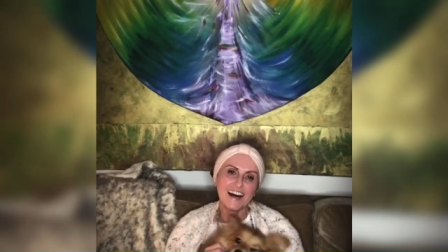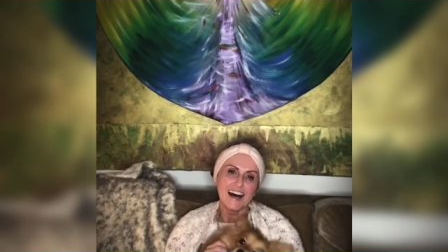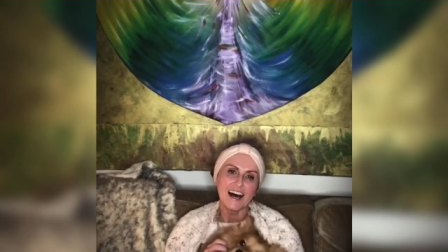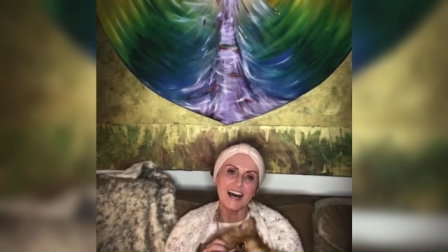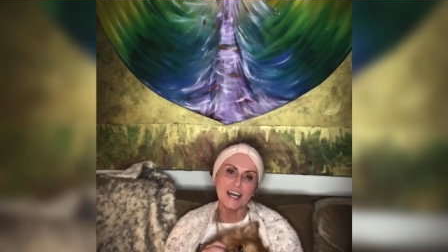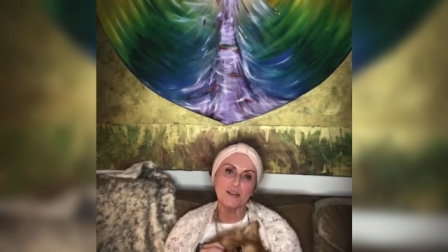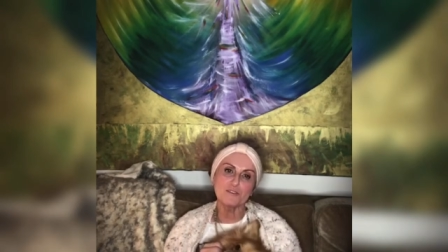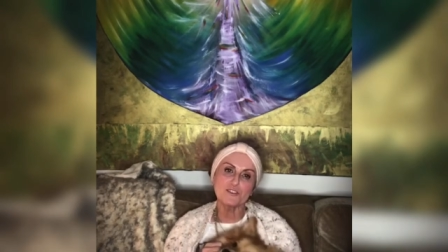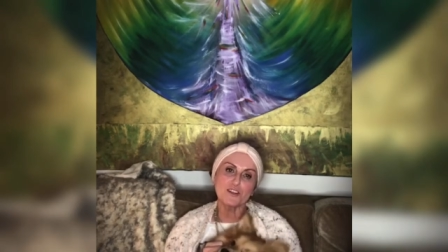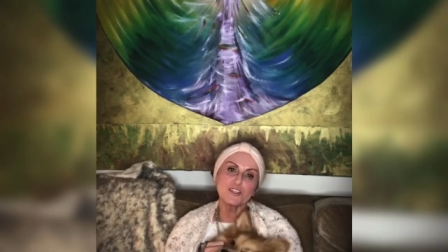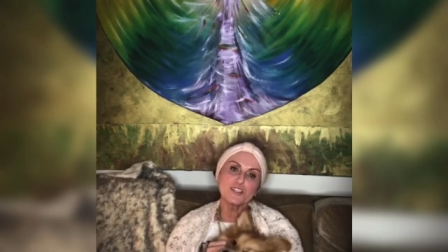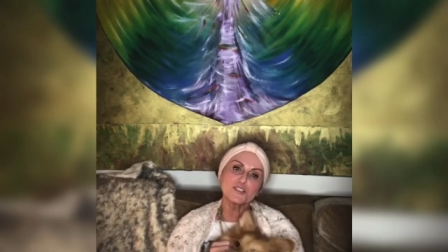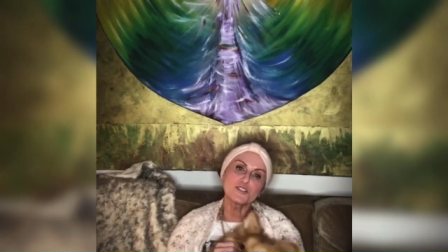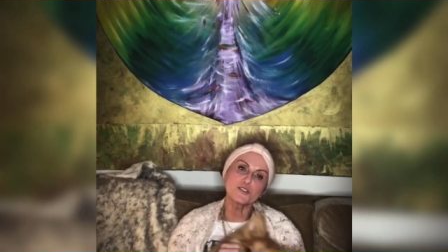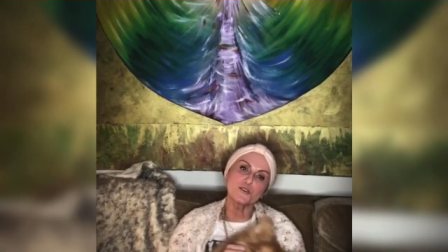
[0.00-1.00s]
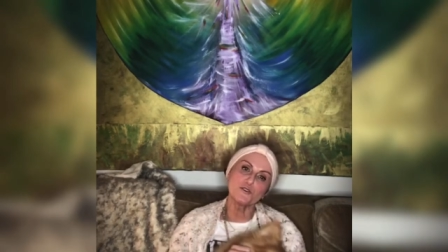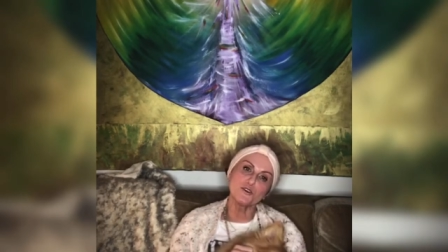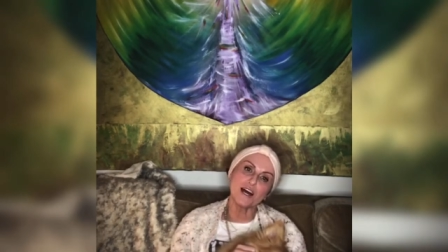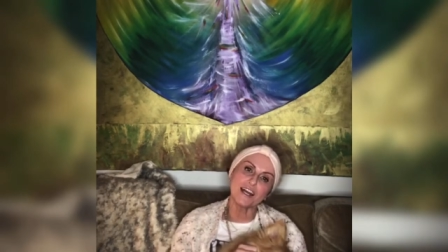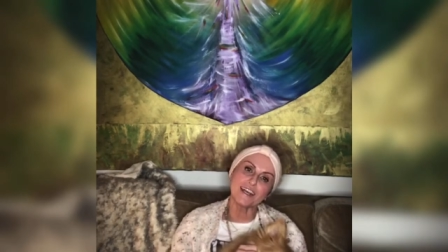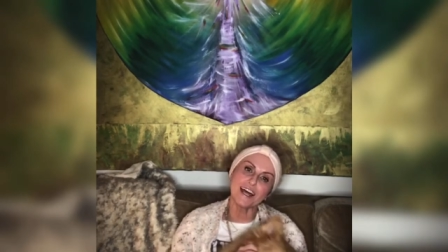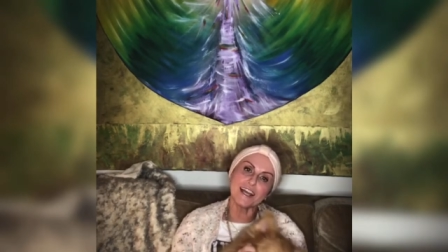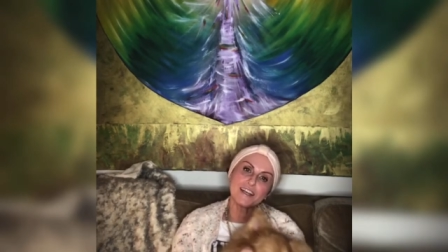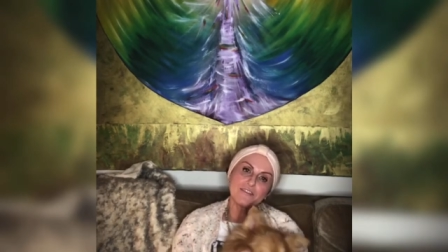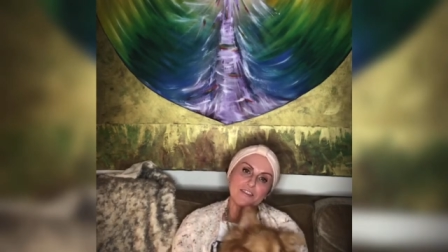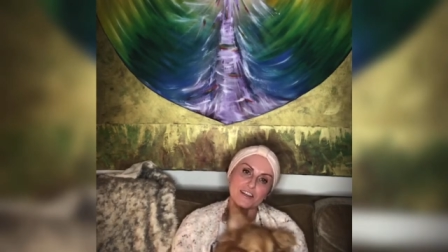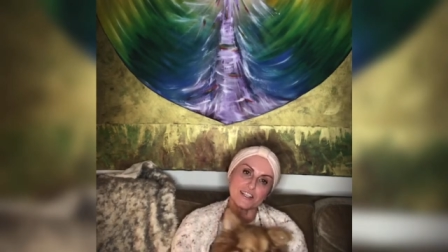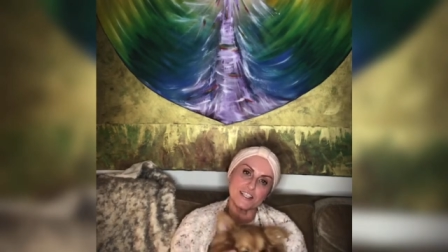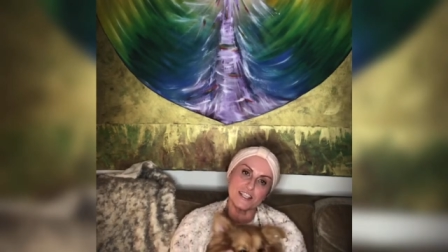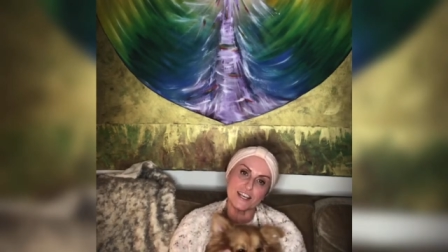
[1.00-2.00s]
I was going to do an
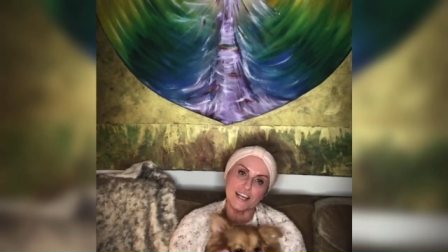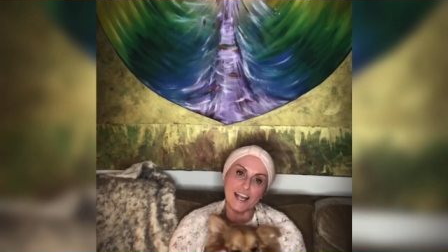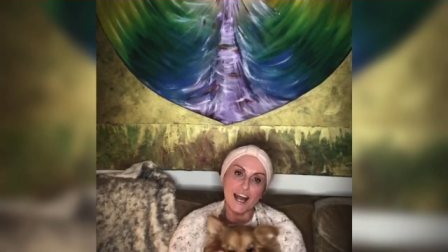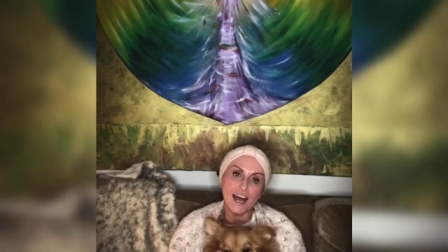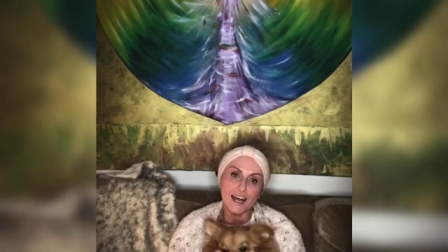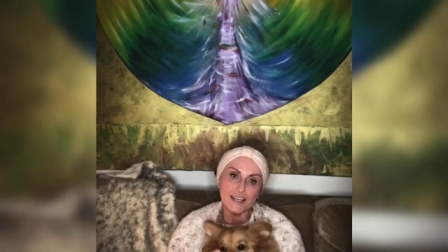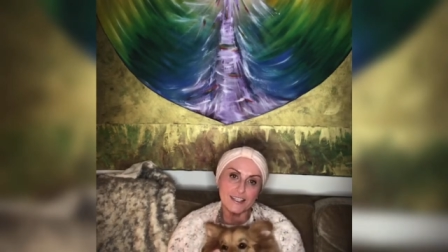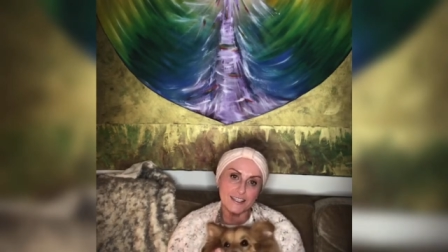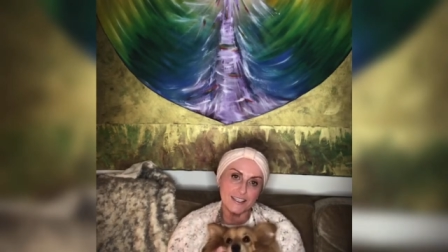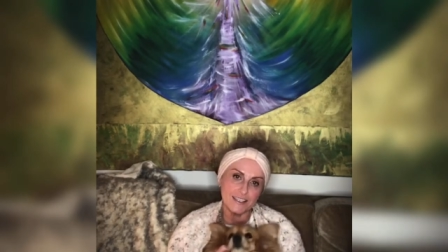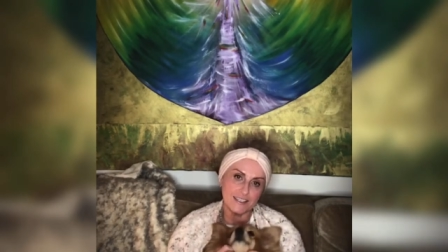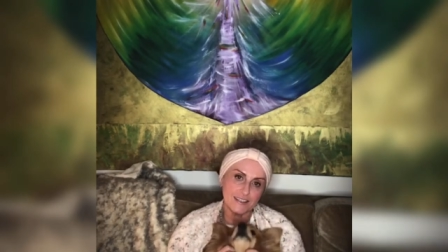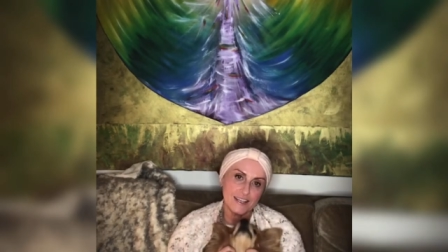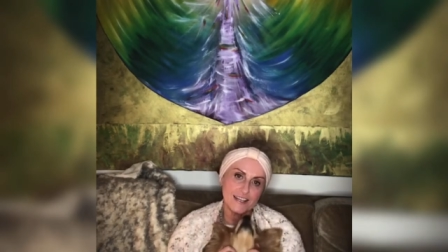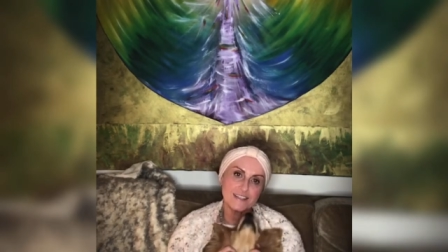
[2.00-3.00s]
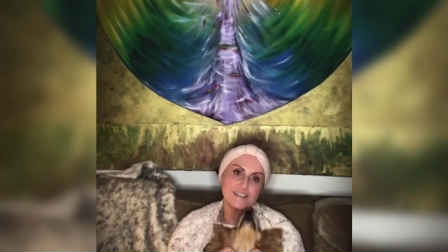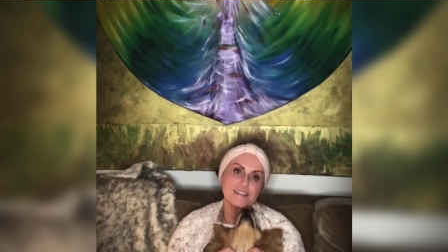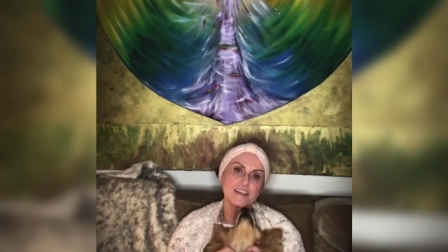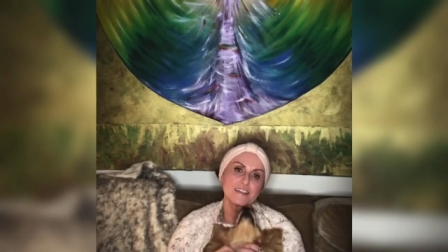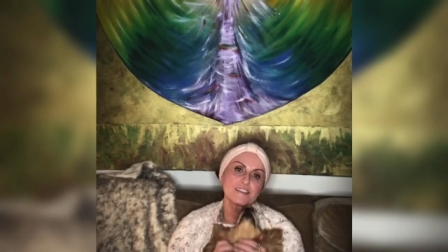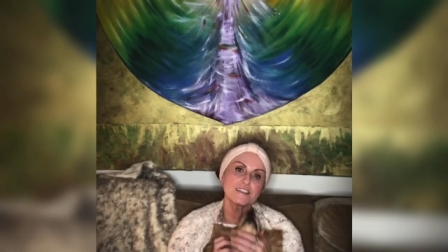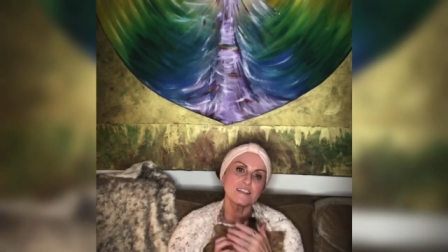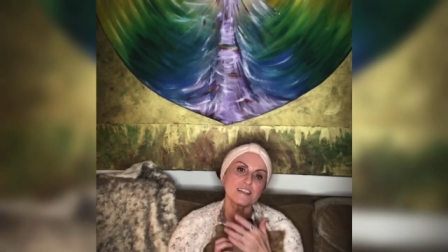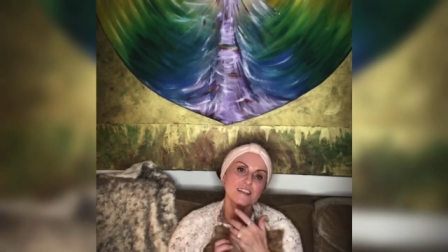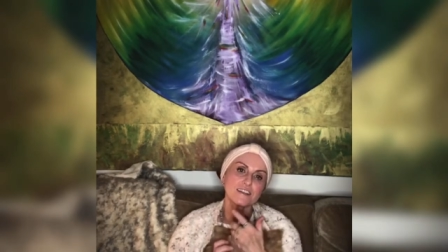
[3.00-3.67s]
anniversary hike that Sunday